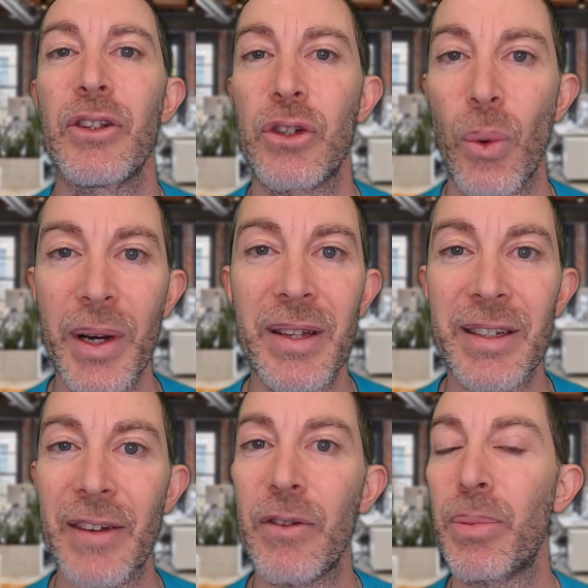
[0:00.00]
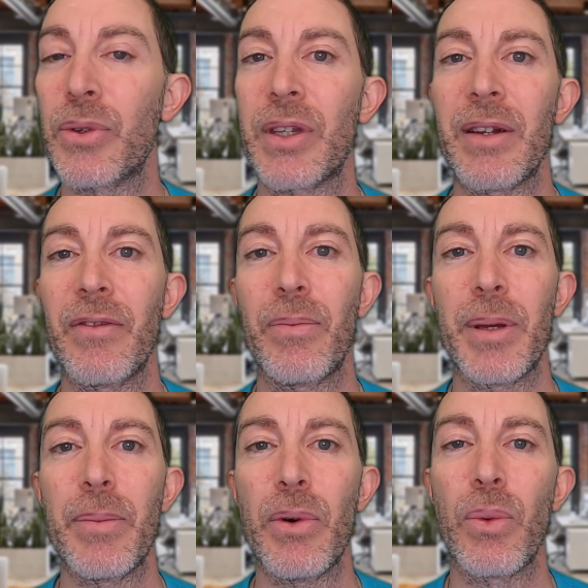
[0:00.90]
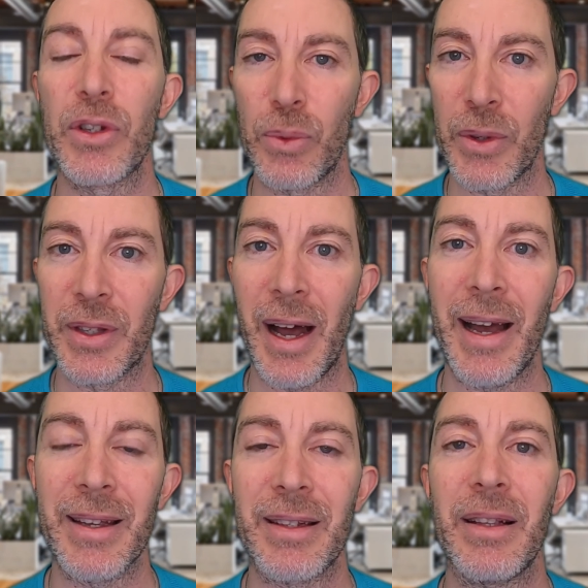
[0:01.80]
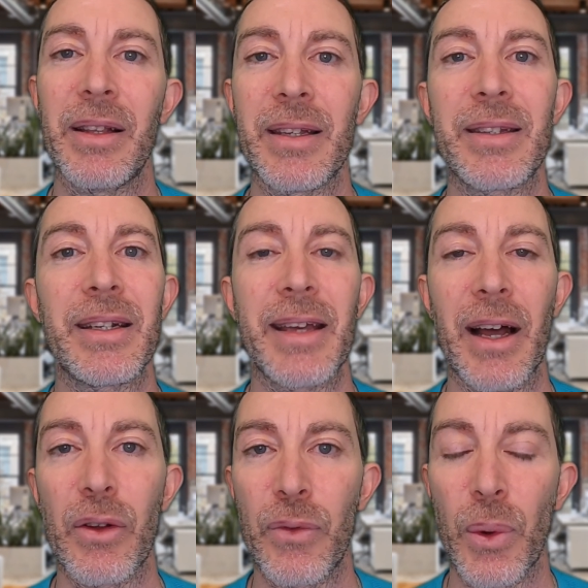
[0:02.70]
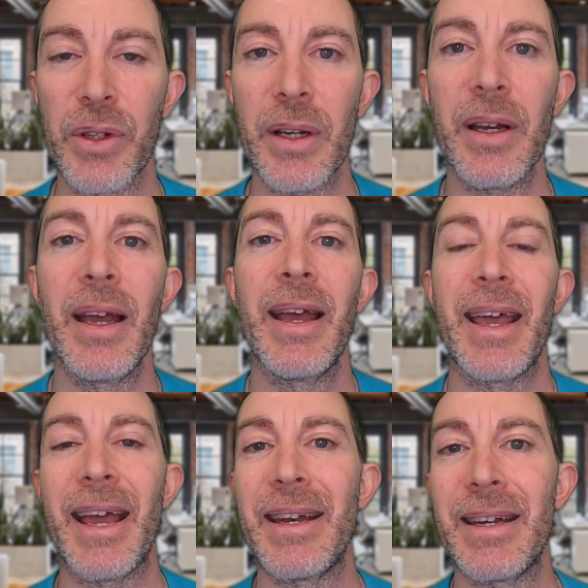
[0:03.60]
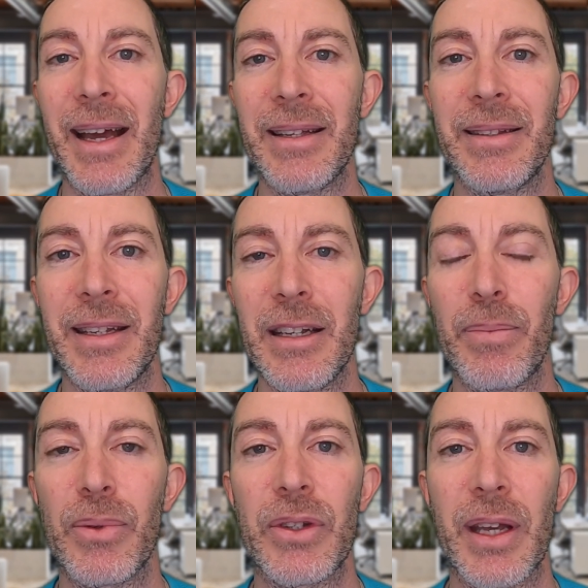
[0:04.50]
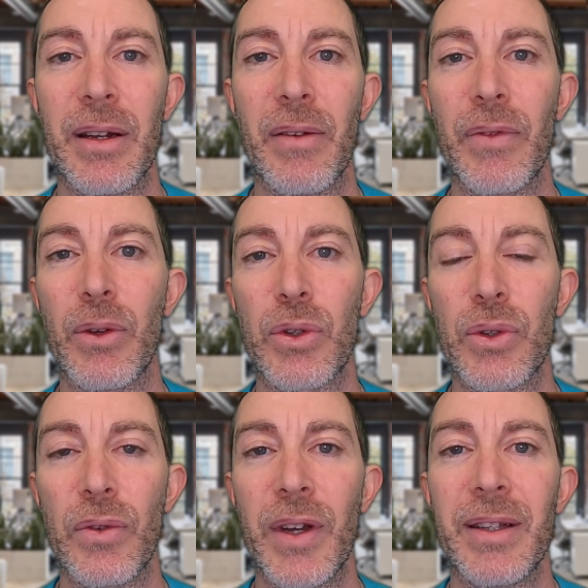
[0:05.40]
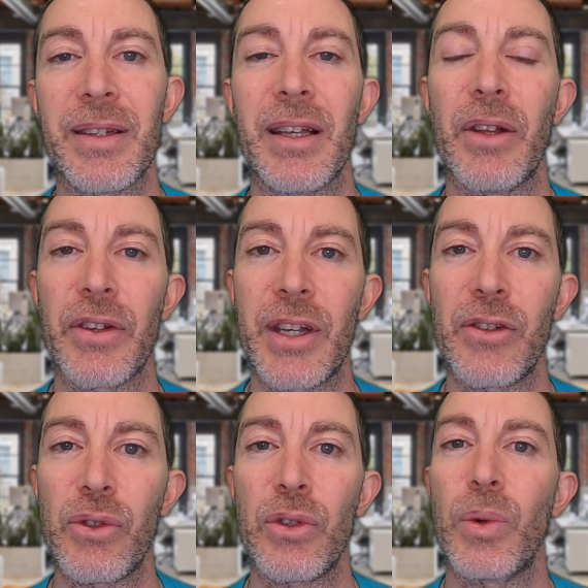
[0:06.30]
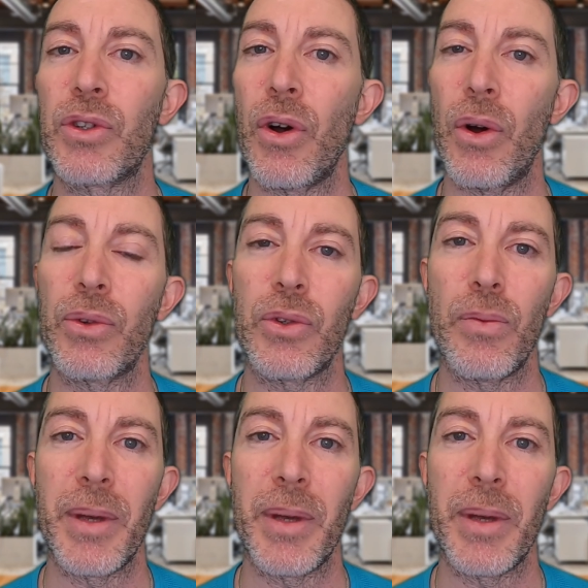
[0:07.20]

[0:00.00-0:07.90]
27% of people, which was the highest on the list, said California, and 19% of those surveyed said Los Angeles, which also